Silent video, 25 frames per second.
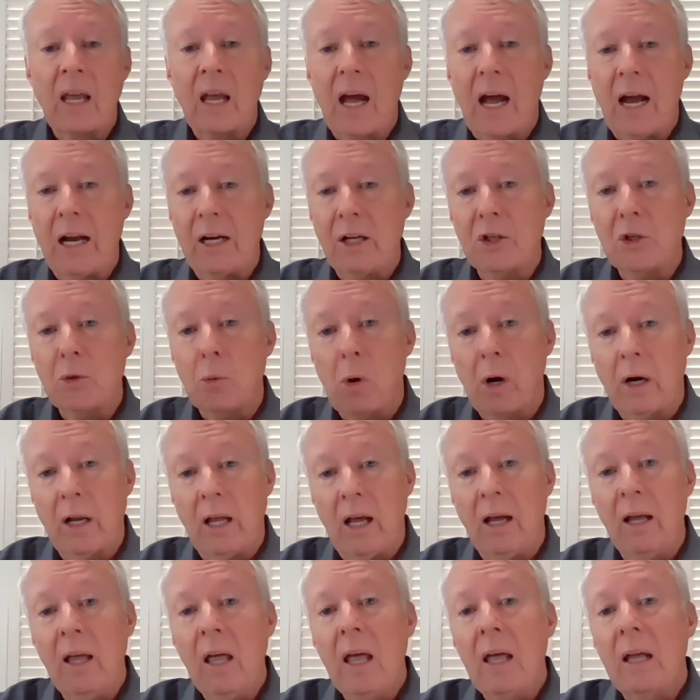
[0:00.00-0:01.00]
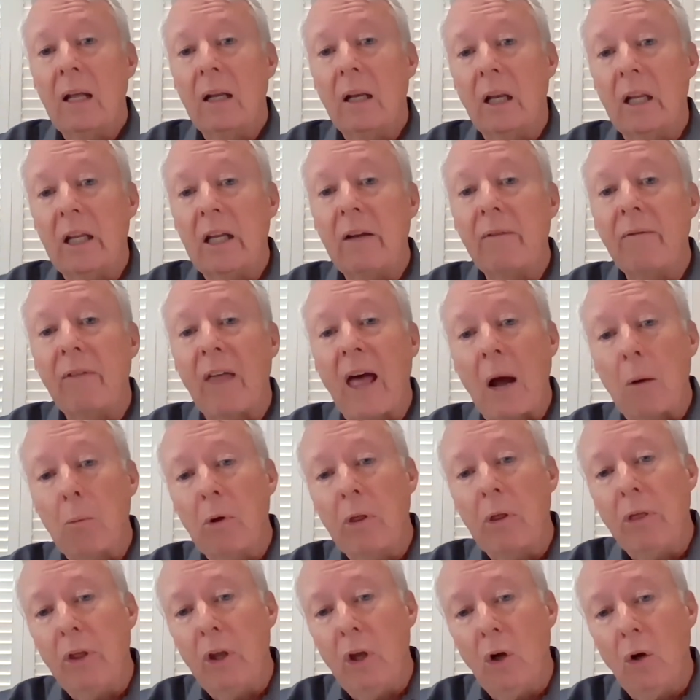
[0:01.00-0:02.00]
I just want to leave that
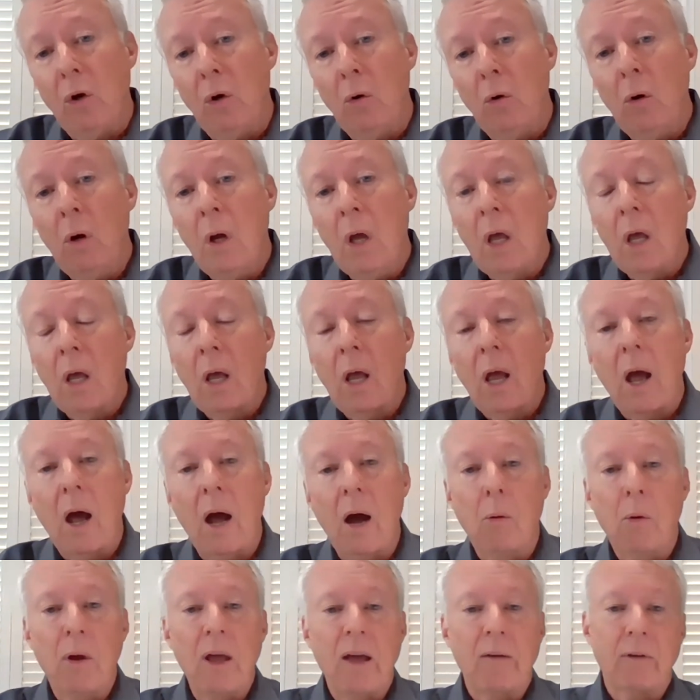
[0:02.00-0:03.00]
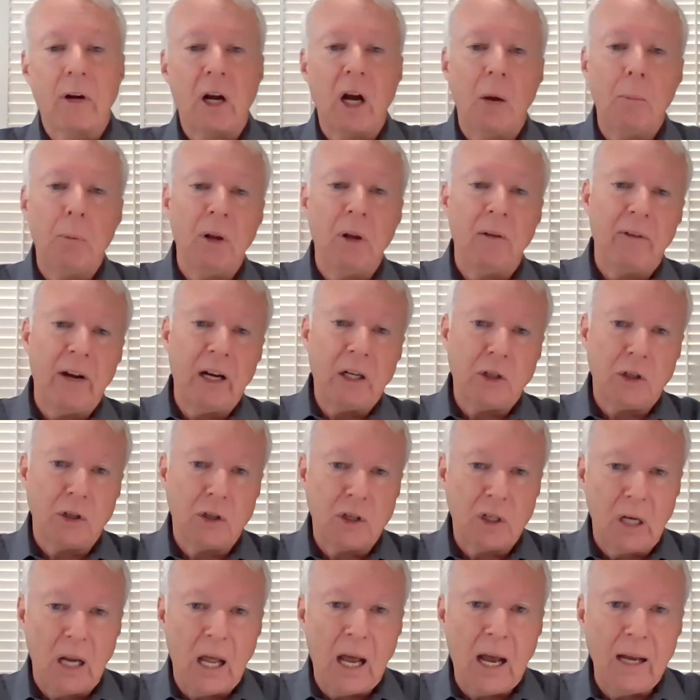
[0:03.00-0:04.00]
with you. We have a couple of extra
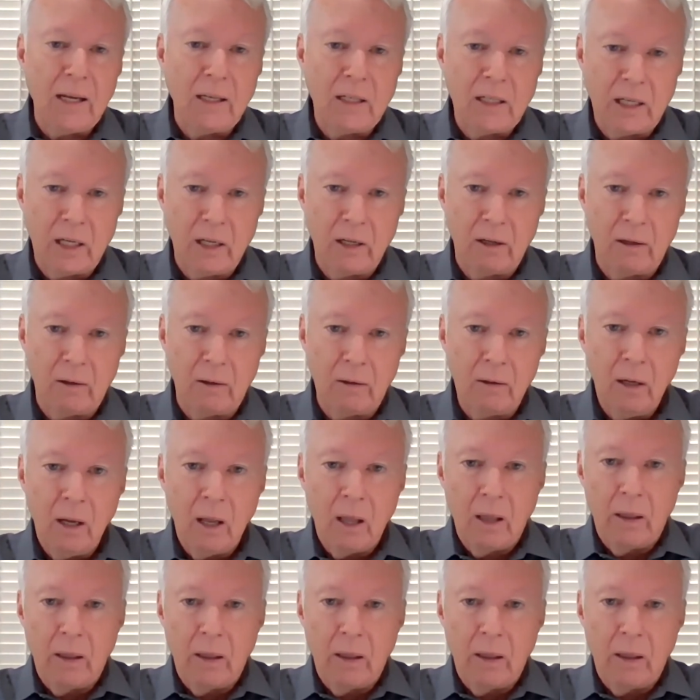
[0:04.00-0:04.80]
slides here